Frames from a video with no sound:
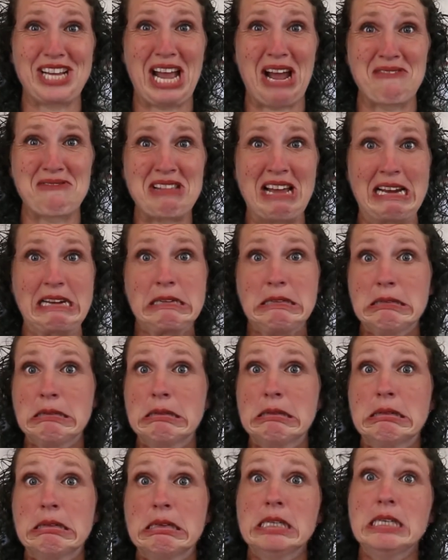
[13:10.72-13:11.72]
kaftan.
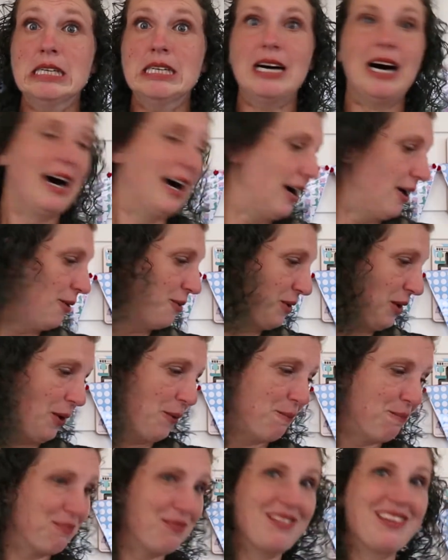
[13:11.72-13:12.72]
I don't
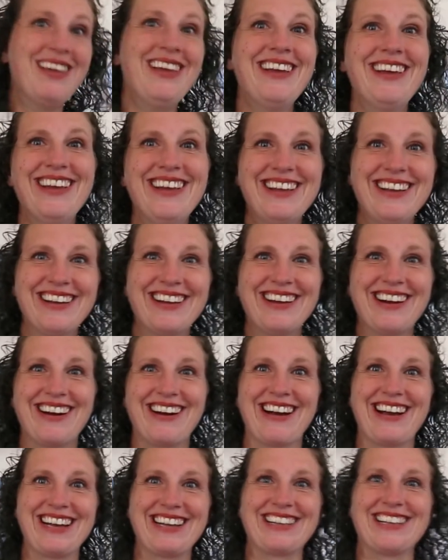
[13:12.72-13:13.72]
know. All
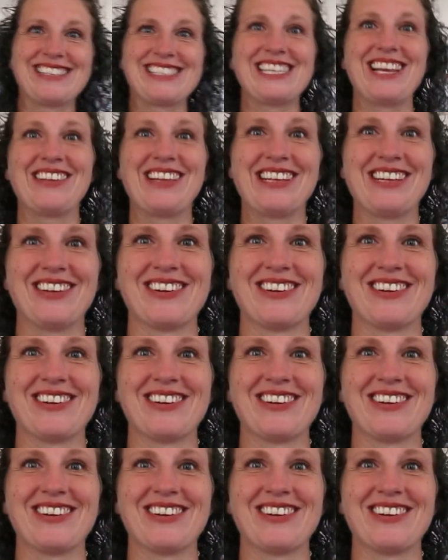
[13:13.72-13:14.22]
right, let's see how that